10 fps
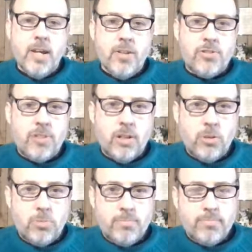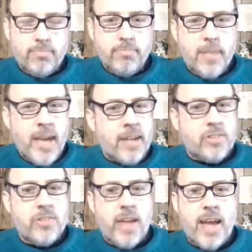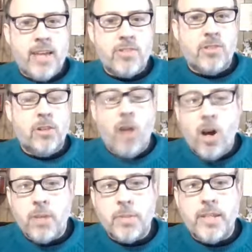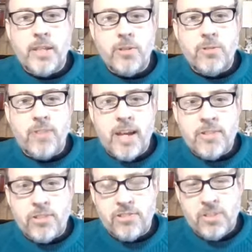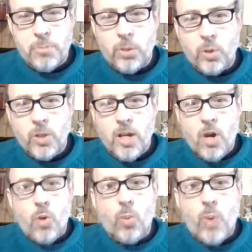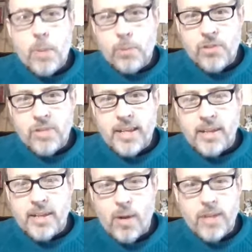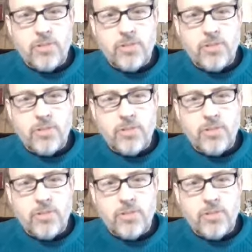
So X has long been used as a symbol representing Christ.